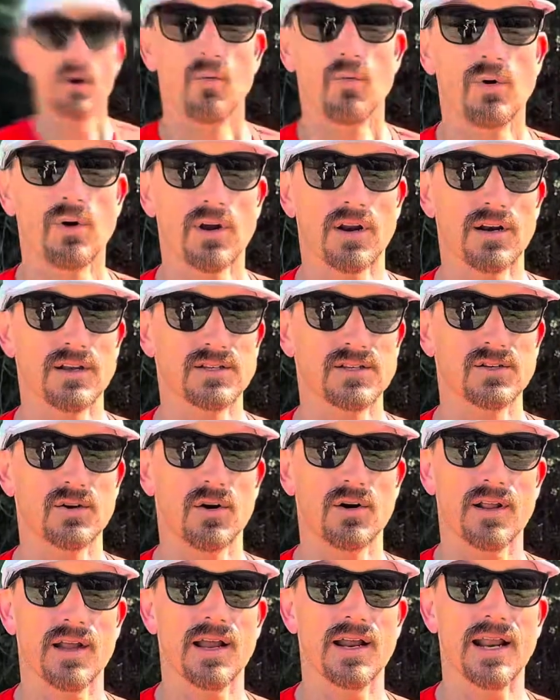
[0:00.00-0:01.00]
We're going to
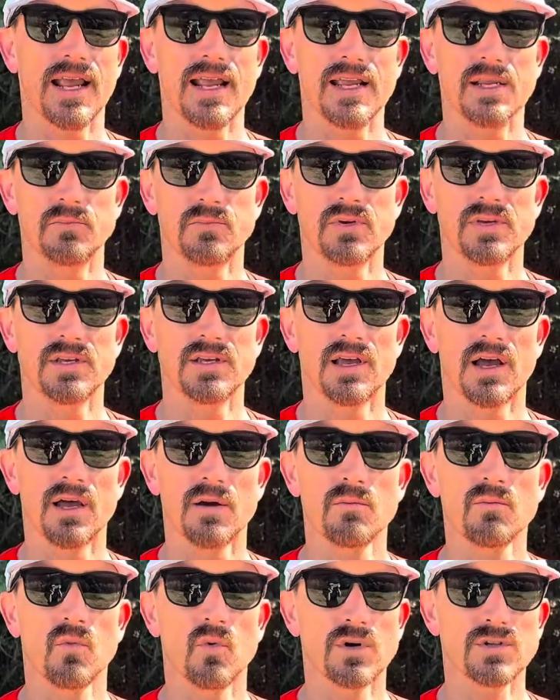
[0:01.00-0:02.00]
start at 8
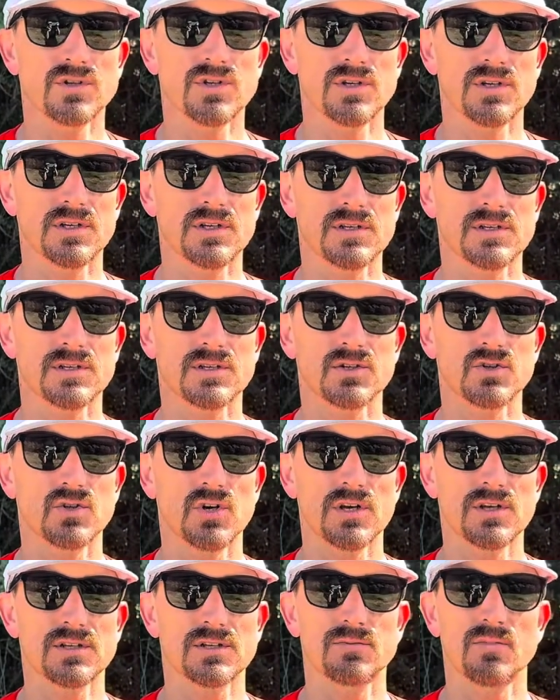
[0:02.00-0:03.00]
p.m., which is
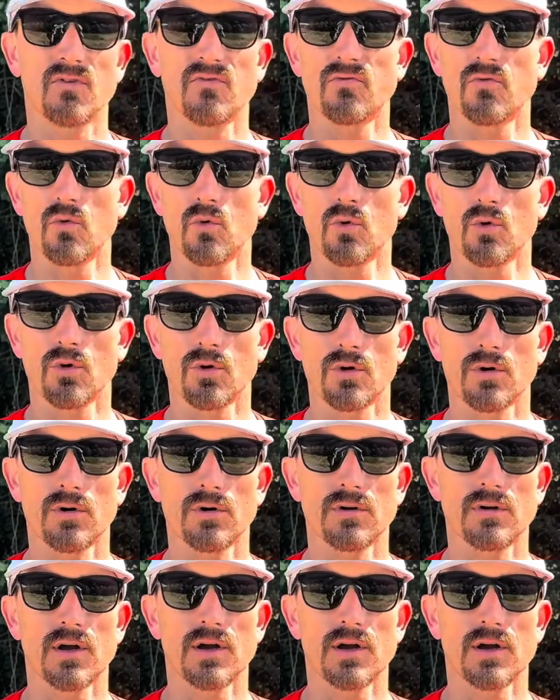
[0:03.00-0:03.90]
just before